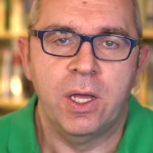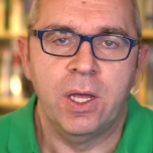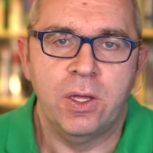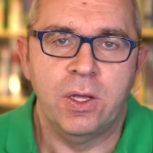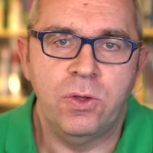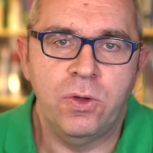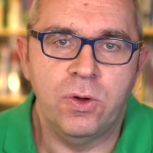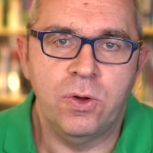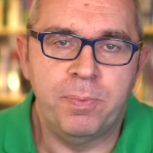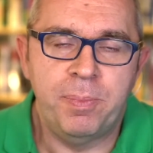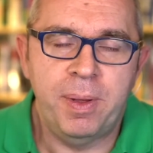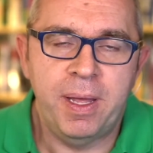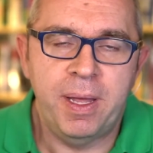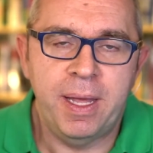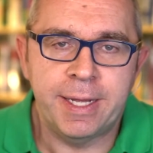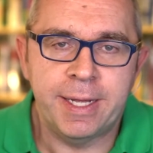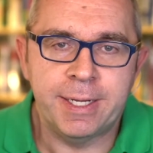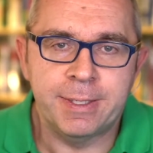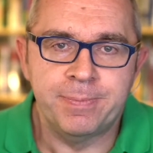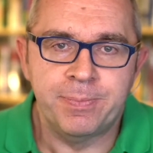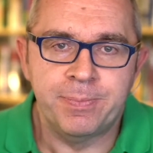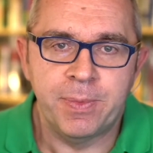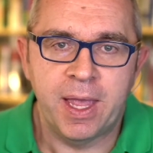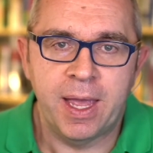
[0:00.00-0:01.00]
you're
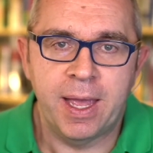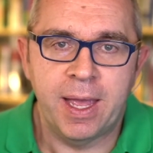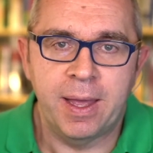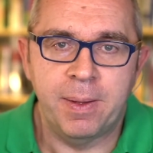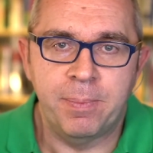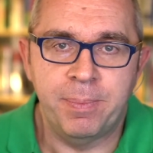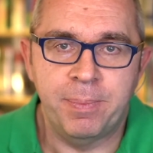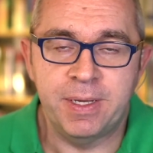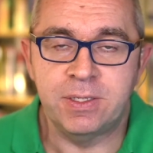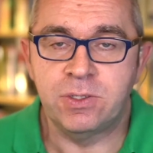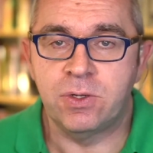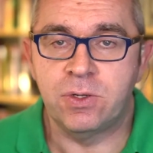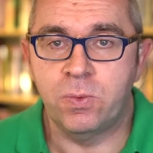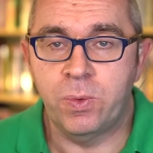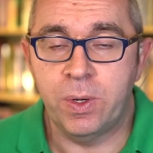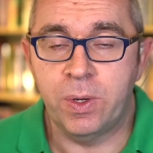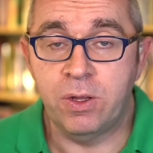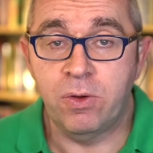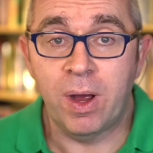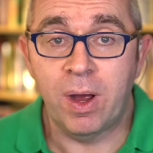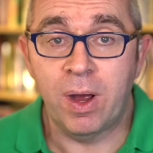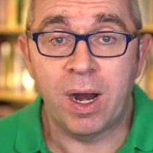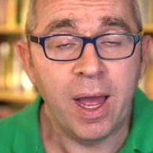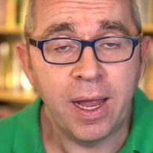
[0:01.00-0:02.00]
paying based on
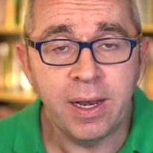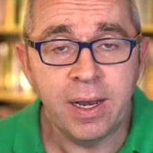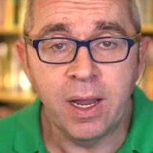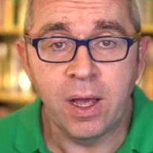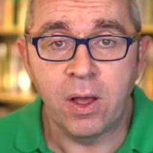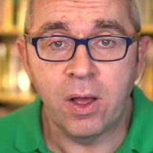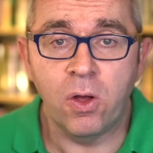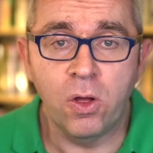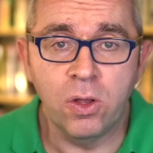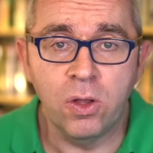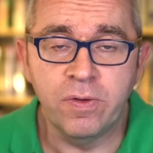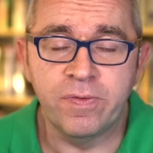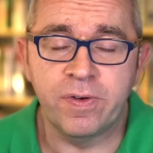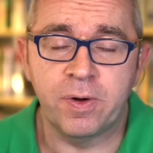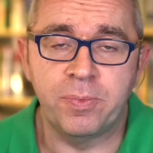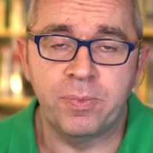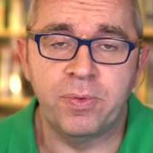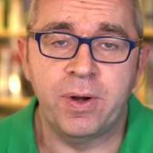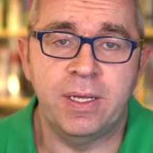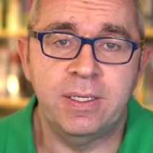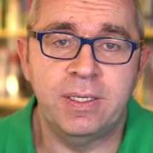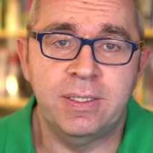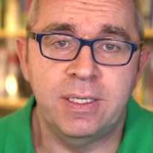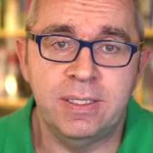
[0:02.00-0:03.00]
where you are. And all of our
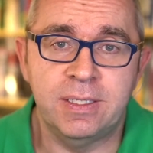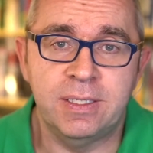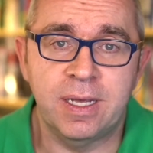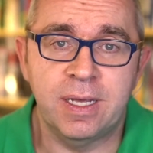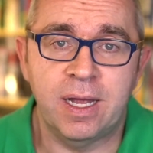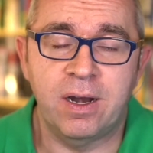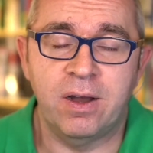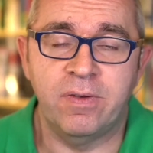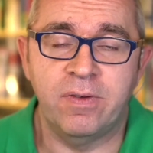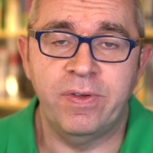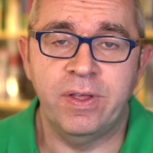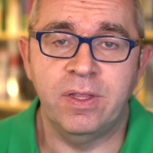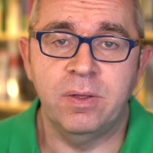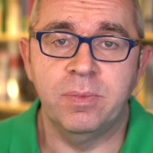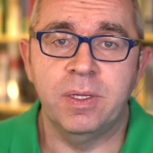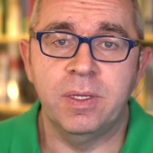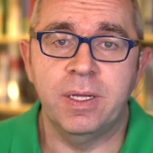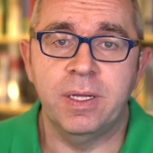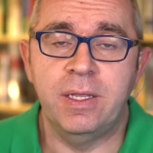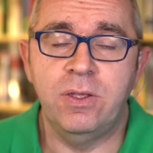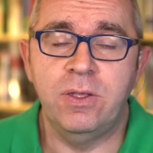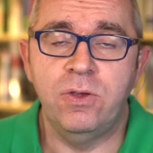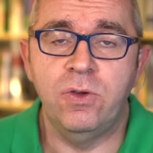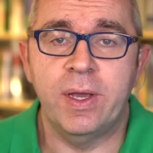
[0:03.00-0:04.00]
prices are
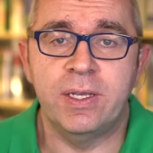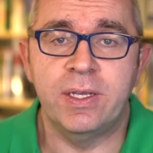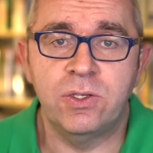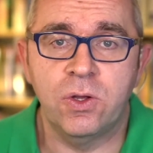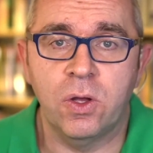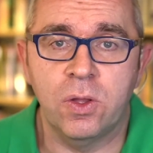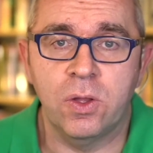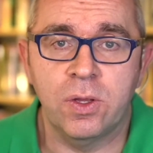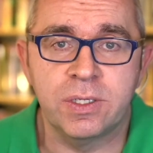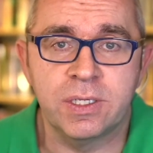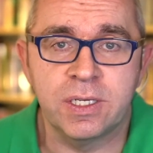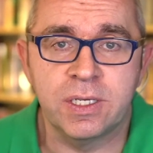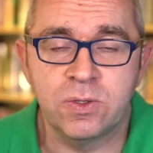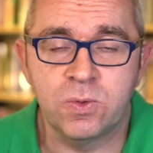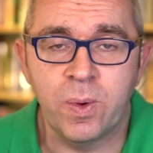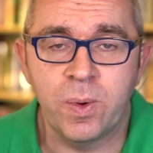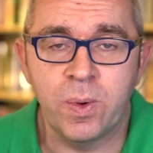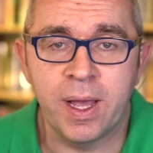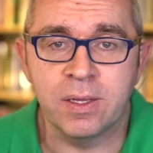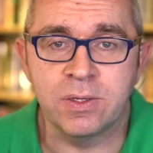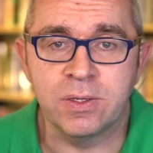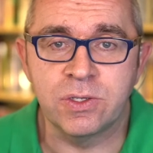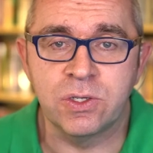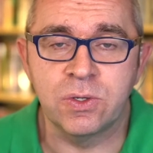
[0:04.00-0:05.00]
available in US dollars as
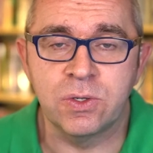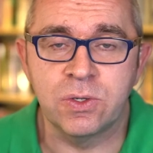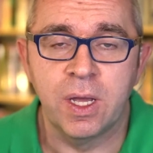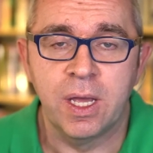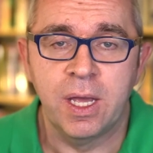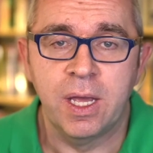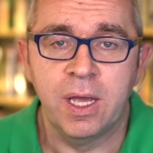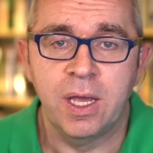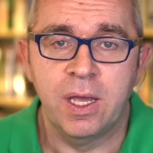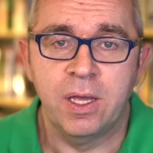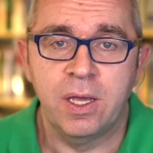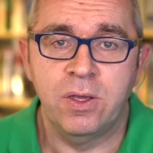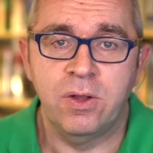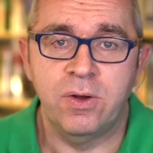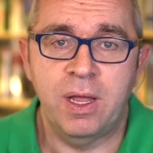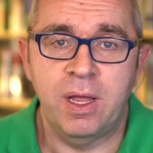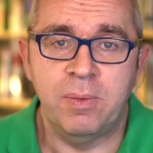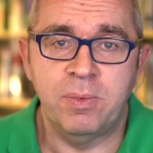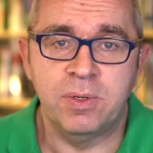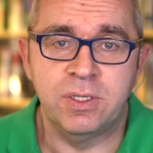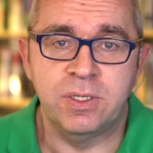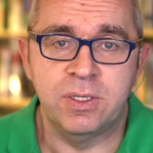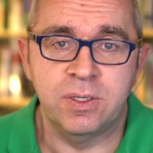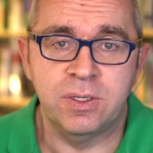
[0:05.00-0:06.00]
well. So you're
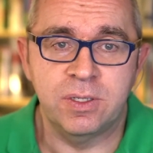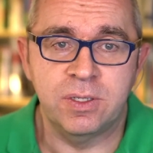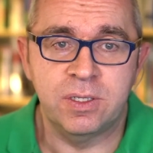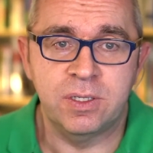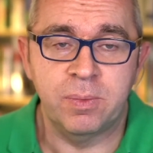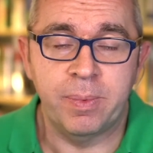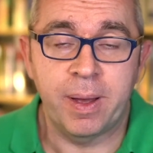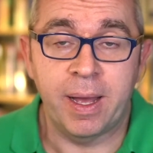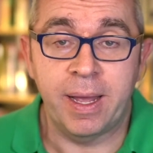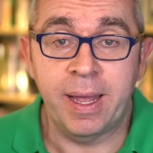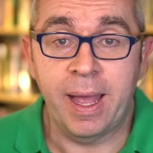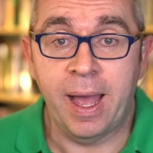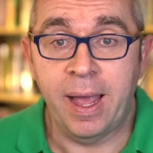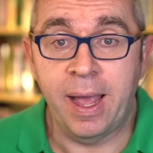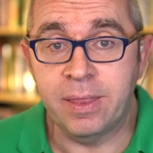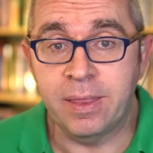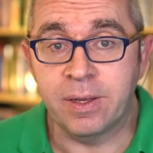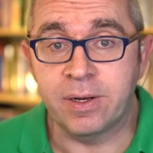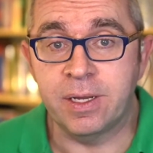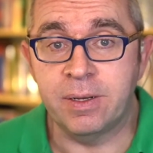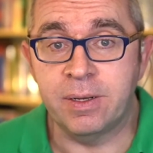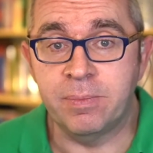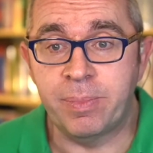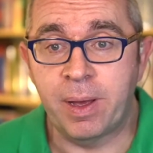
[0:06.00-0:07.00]
able to buy
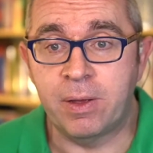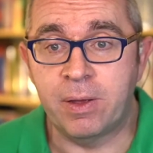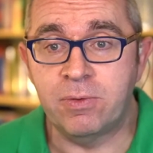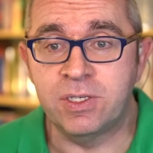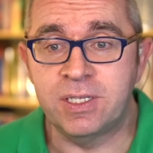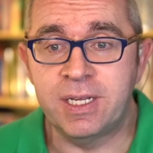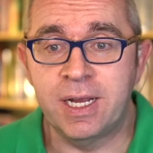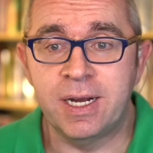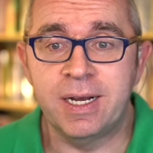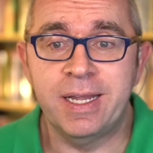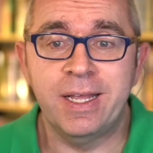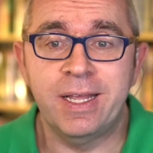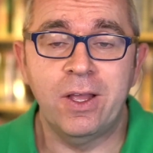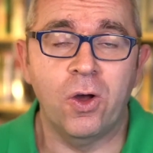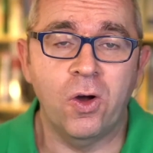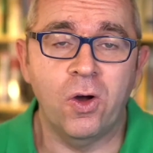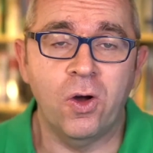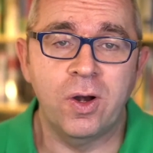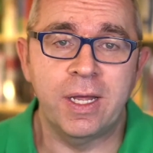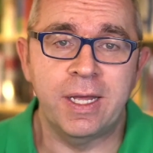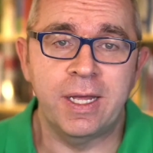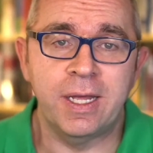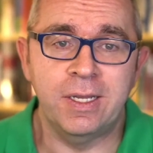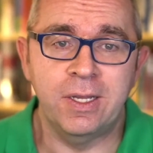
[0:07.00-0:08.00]
either in pound sterling
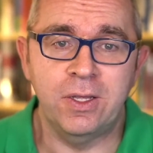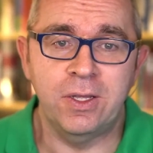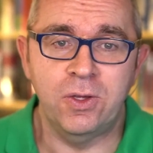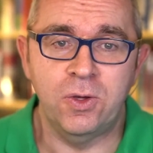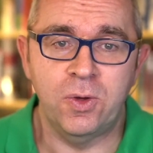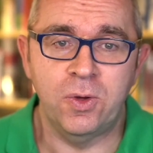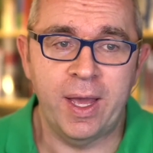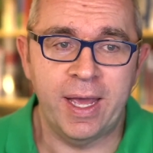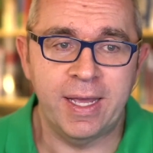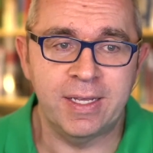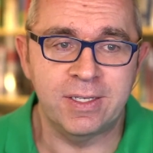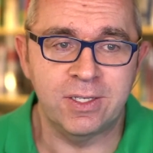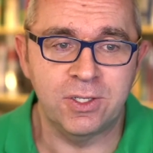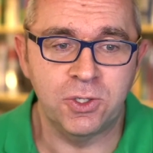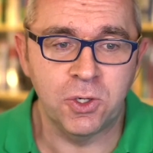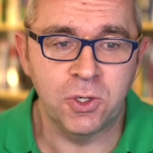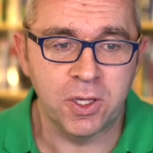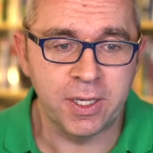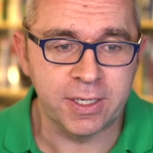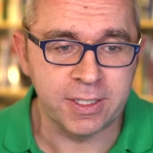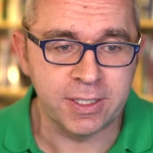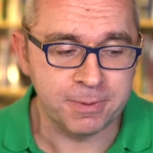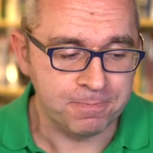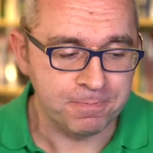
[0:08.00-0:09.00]
or in US
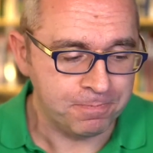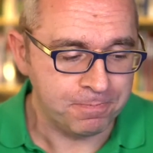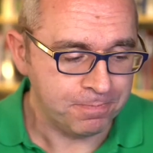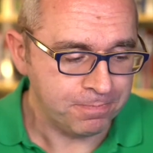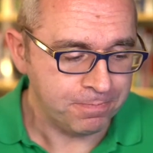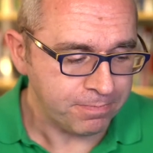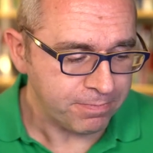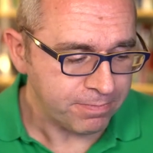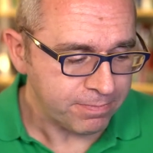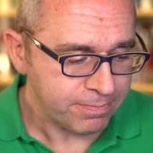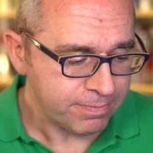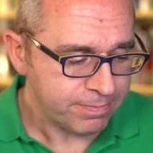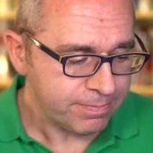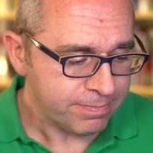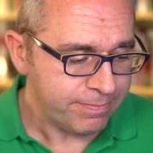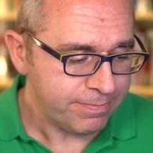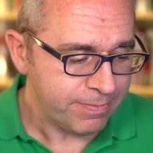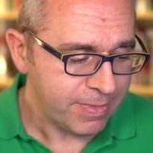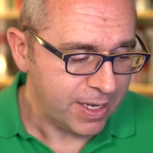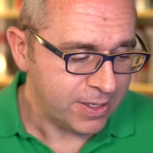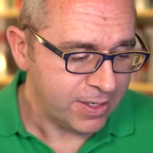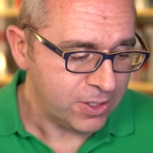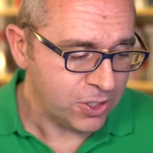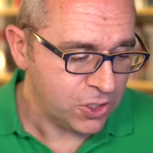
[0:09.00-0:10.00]
dollars.
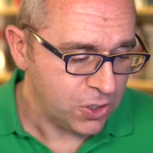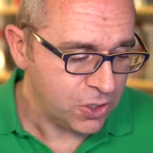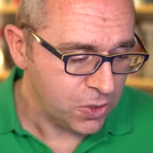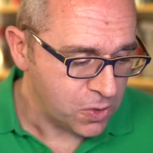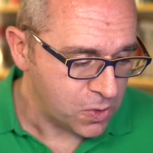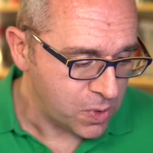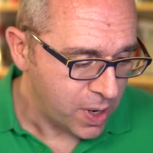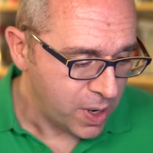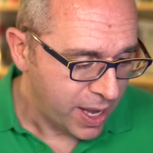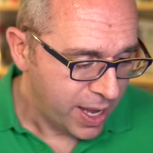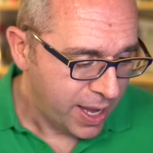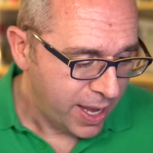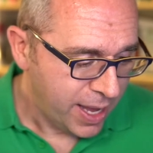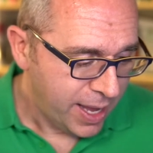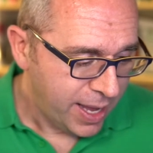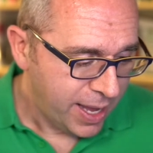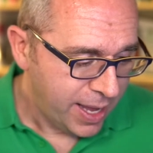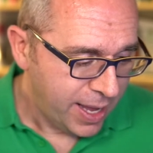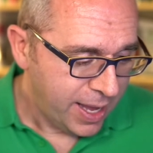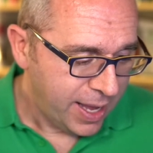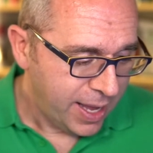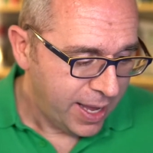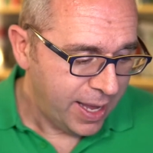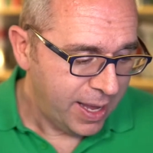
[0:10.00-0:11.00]
So
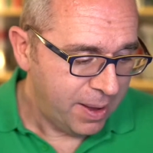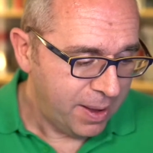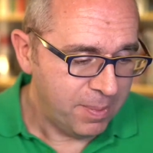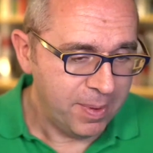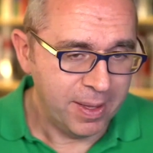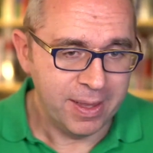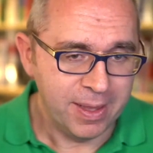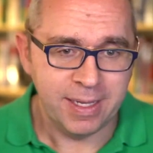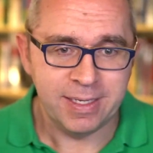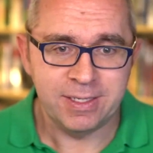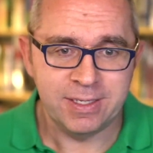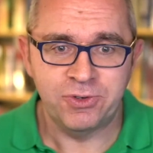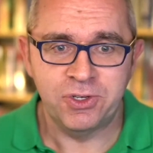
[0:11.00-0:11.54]
let's